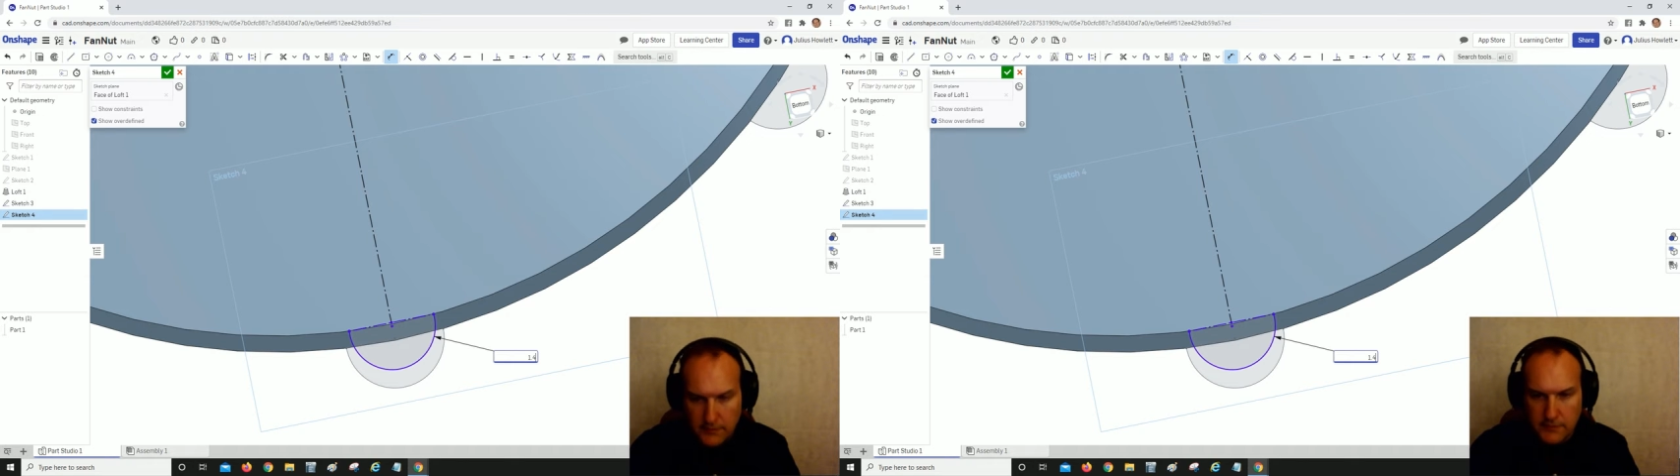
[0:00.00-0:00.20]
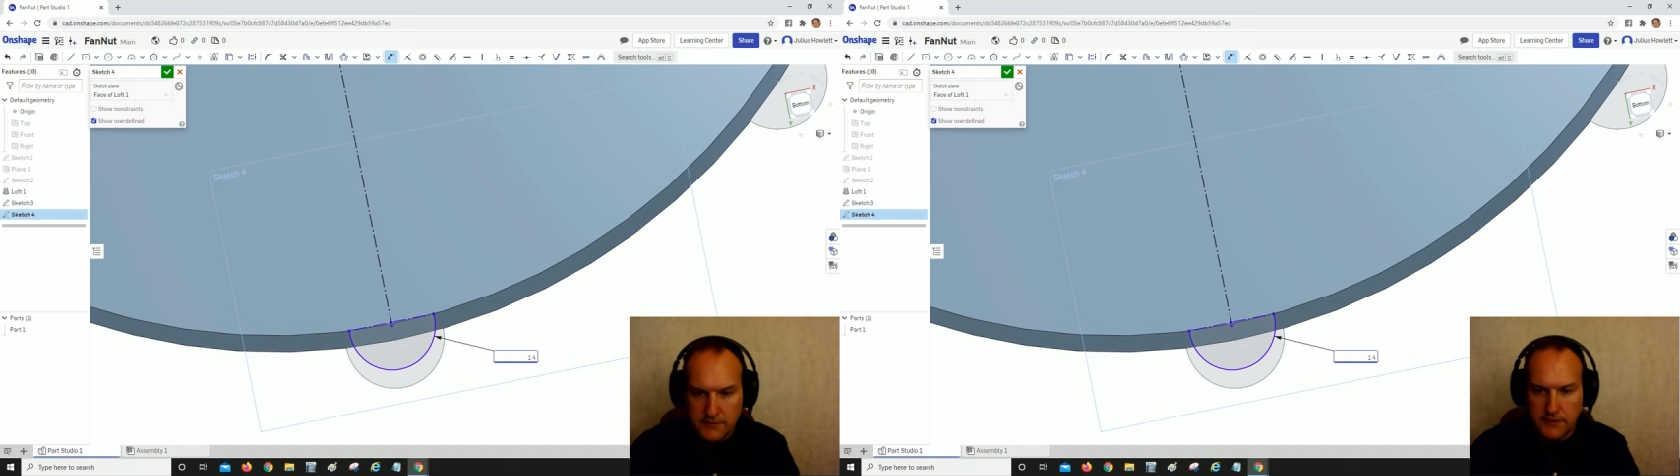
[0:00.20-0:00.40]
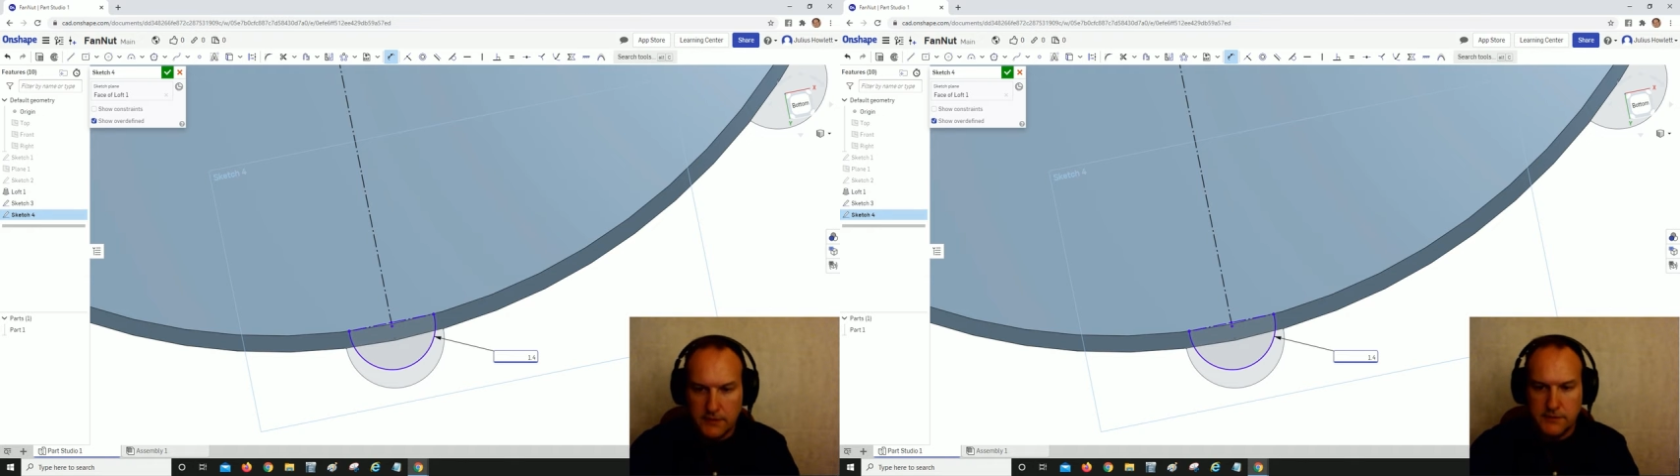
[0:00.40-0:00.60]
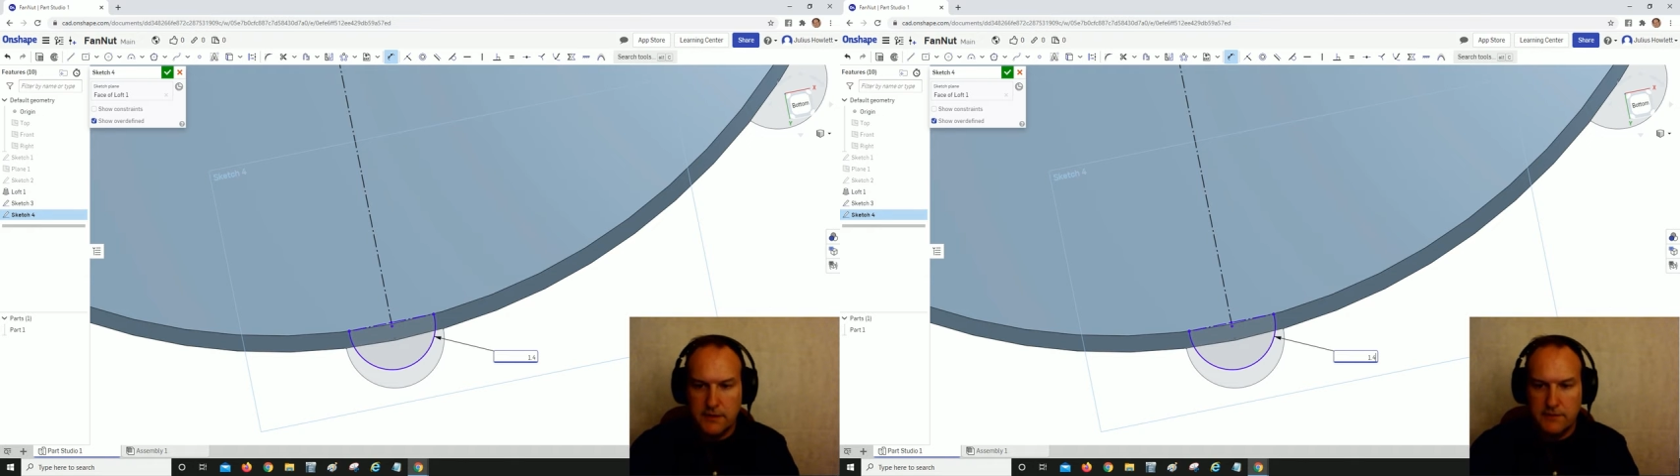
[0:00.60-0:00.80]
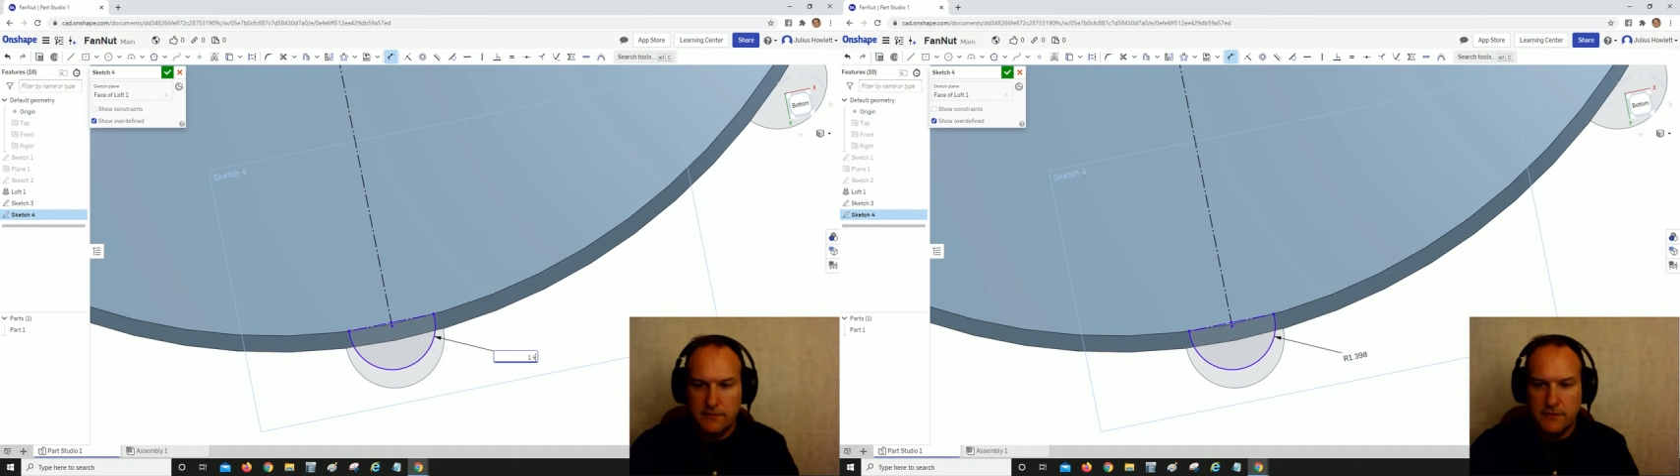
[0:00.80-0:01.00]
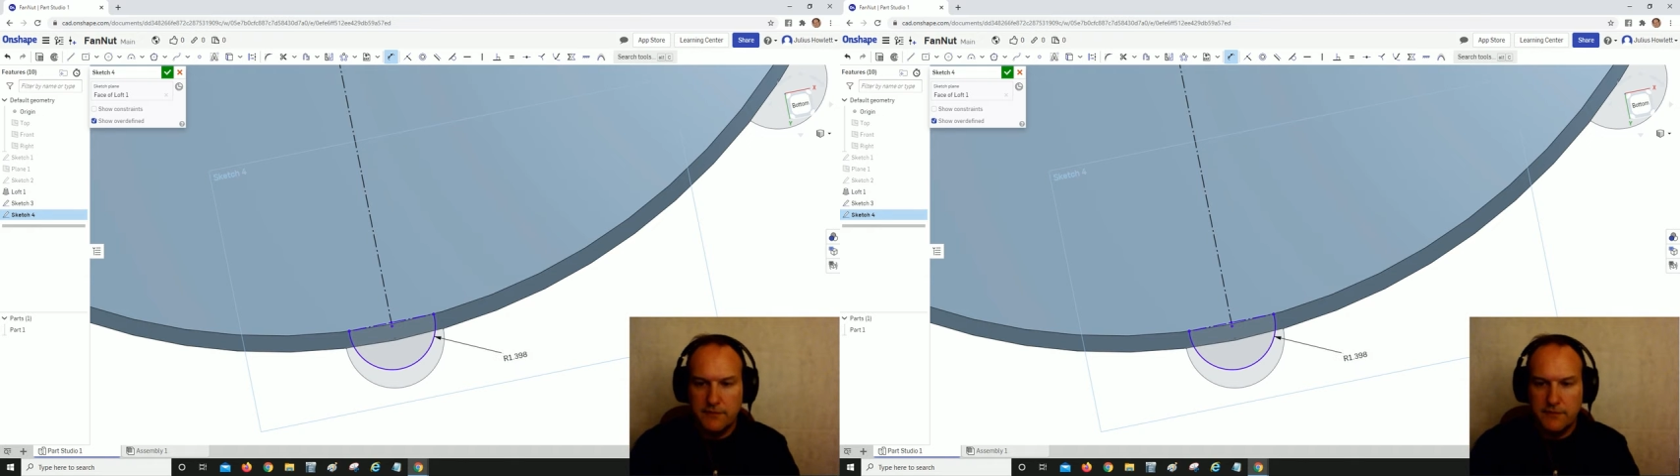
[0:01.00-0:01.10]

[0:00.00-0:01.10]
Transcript: It's close enough.